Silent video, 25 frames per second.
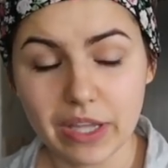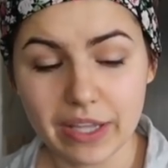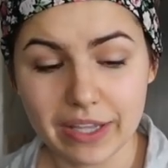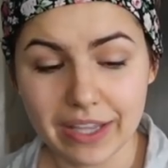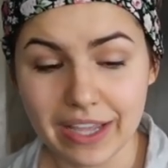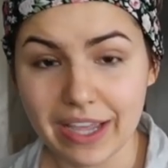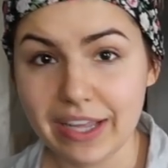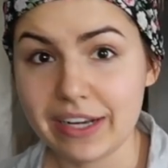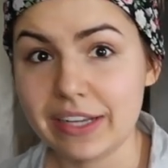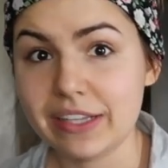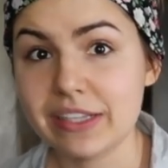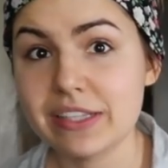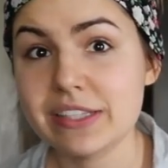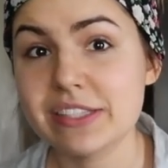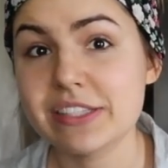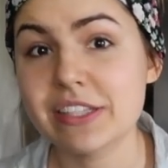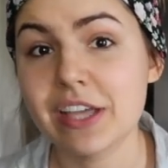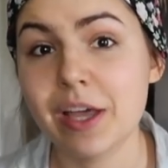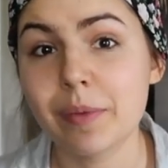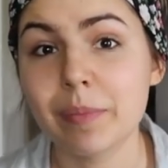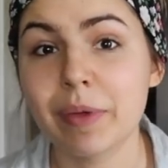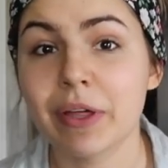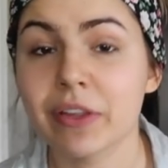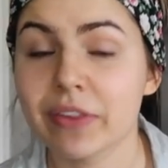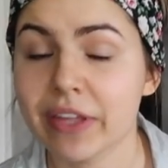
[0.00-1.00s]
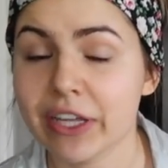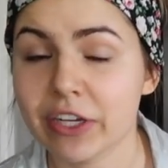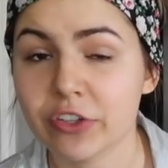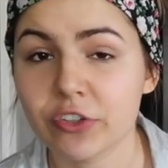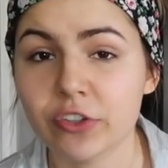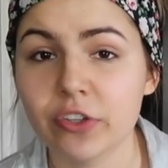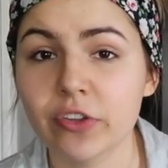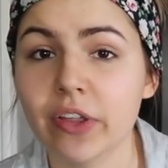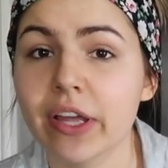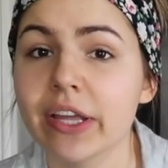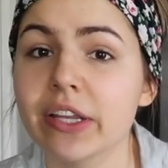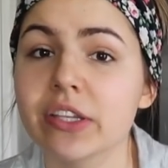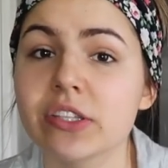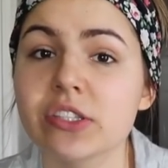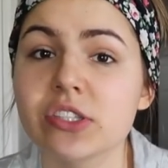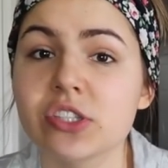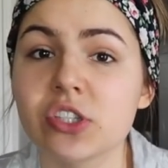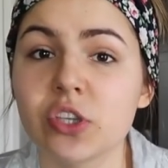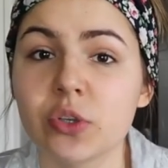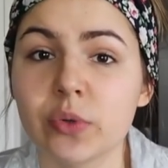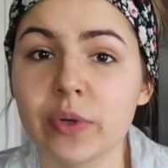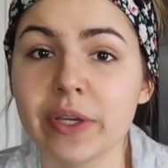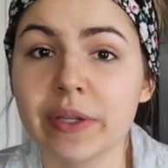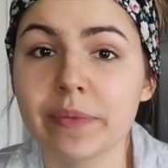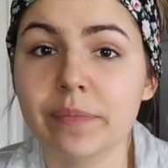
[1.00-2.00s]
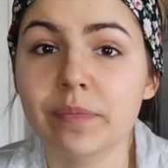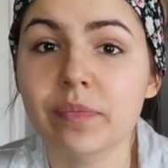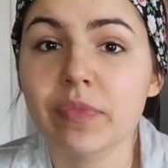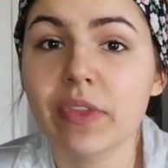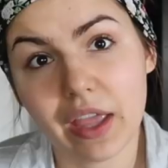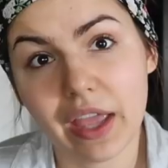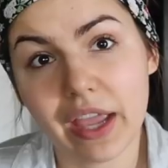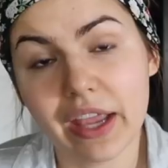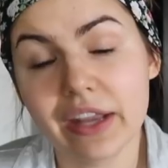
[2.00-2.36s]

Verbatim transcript: I added some electrolytes to it.